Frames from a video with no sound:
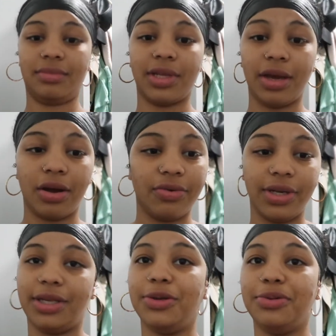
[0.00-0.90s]
They are
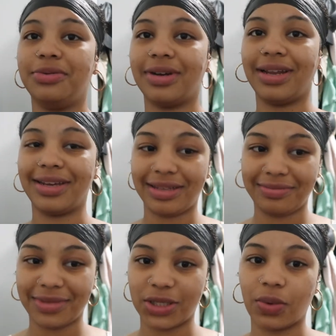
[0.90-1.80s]
really cute. I like
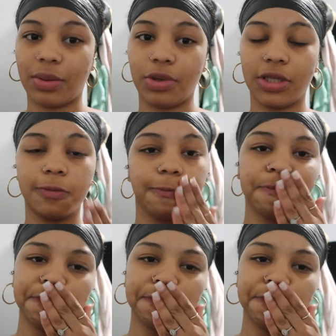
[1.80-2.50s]
them. That's why I bought them.